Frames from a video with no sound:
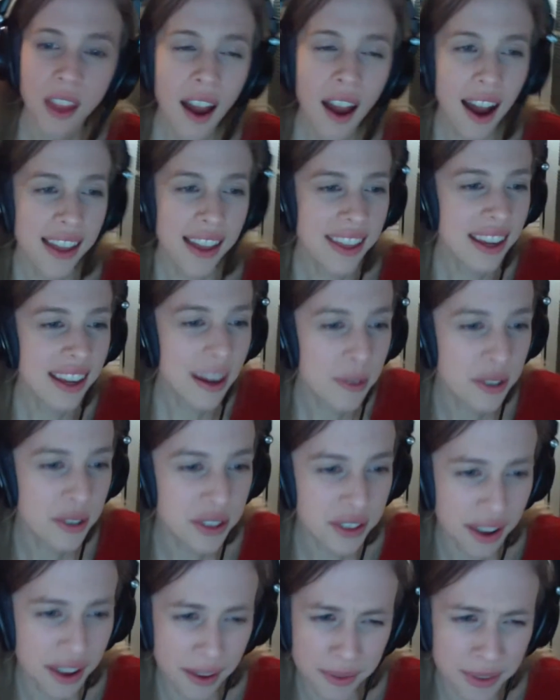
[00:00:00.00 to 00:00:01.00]
think I was
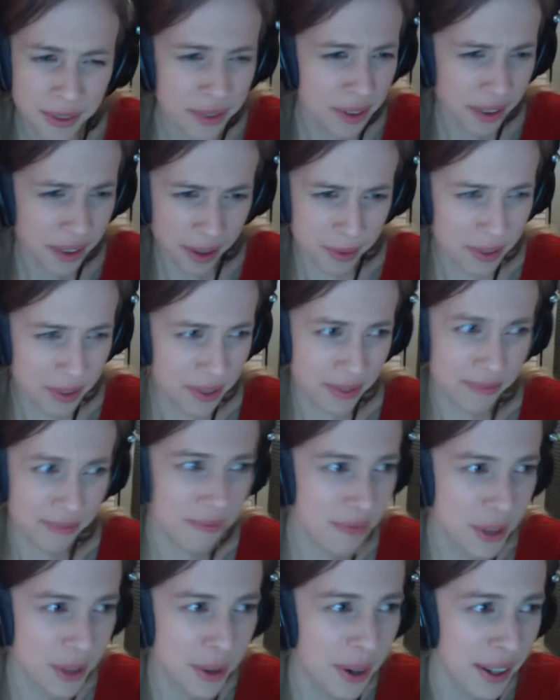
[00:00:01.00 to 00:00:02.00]
I was I was
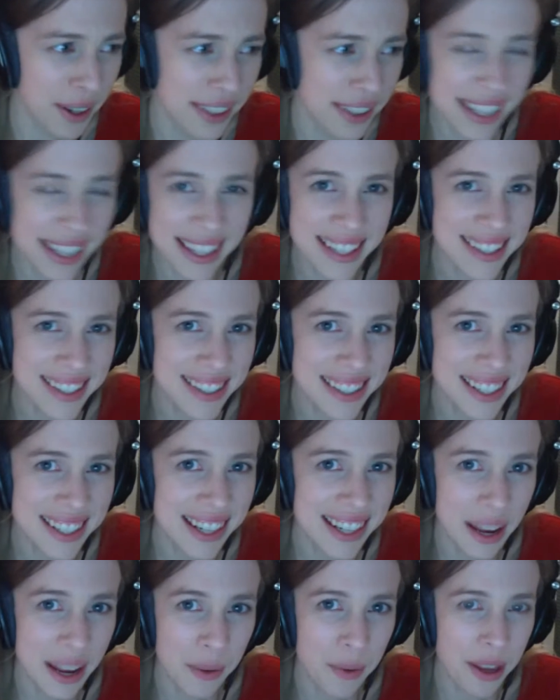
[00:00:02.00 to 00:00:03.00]
doing online lessons
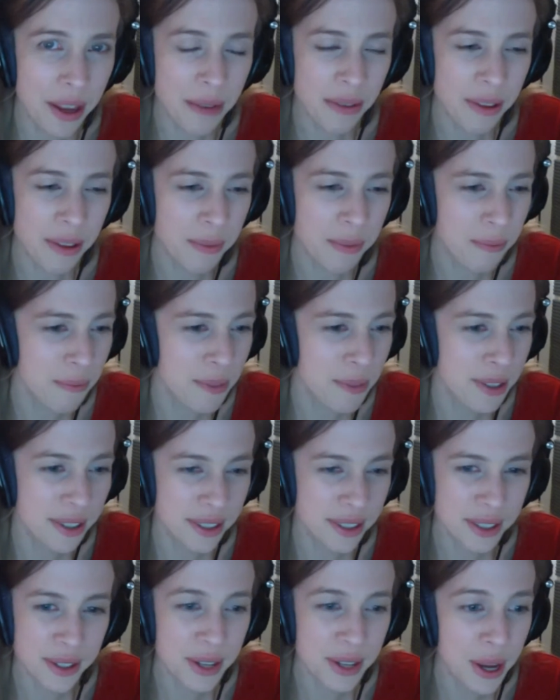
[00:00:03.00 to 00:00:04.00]
today in the music
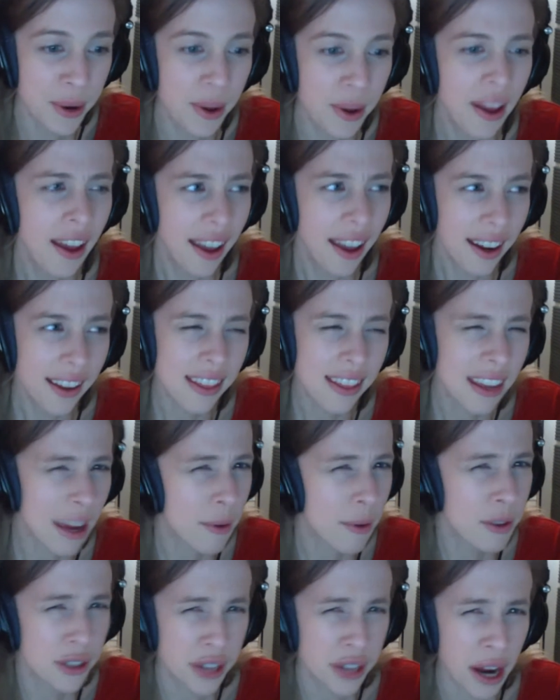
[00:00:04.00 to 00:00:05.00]
studio, and I think I
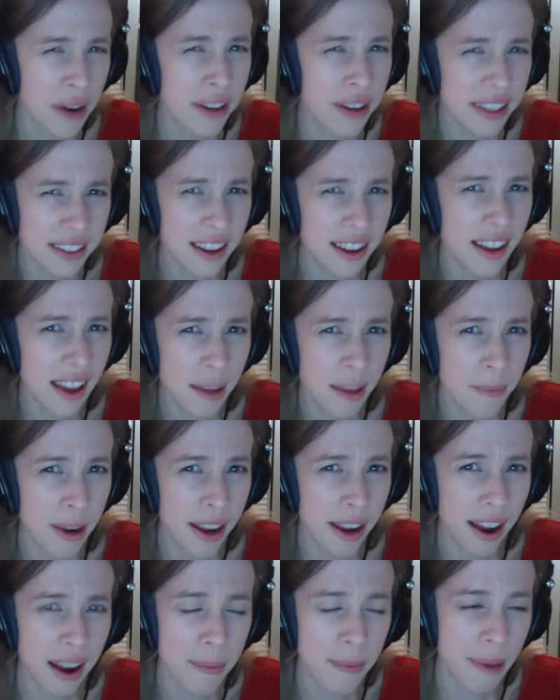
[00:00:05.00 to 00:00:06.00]
was shouting at my
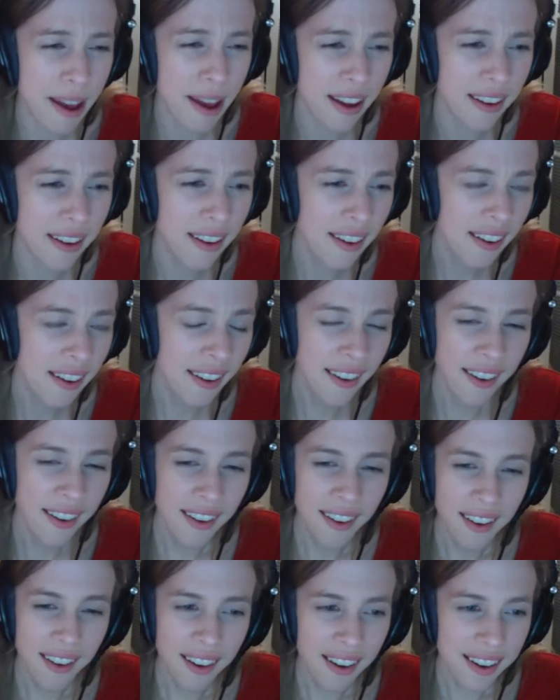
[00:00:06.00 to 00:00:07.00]
iPad
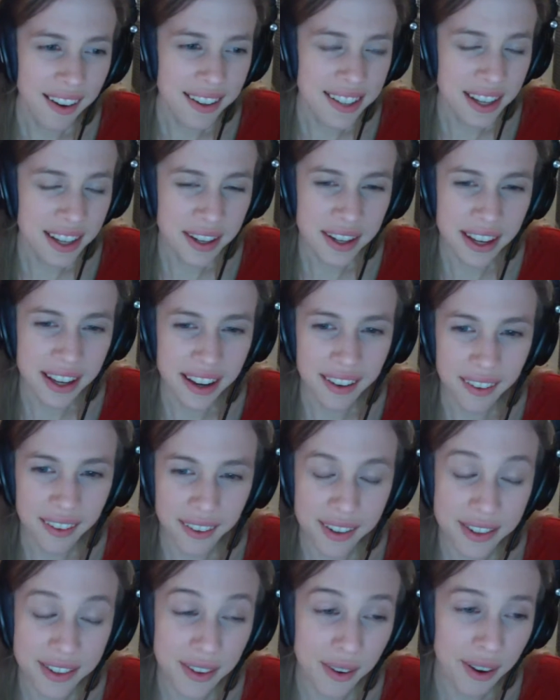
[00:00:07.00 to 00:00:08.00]
because uh, I couldn't
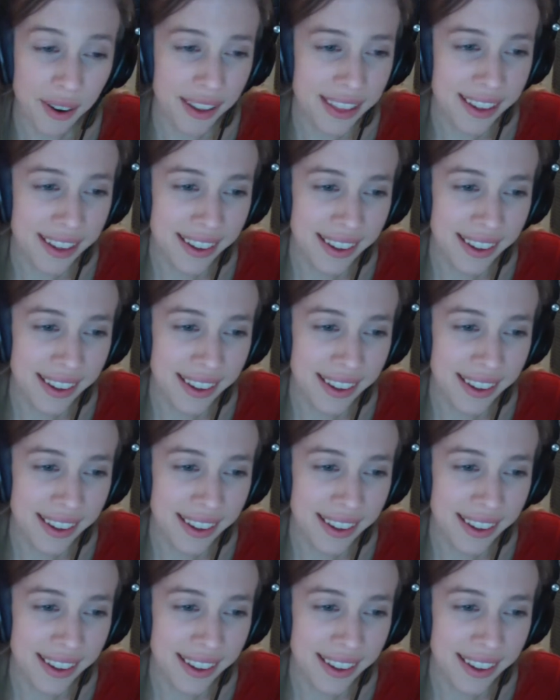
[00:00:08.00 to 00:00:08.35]
hear. So I think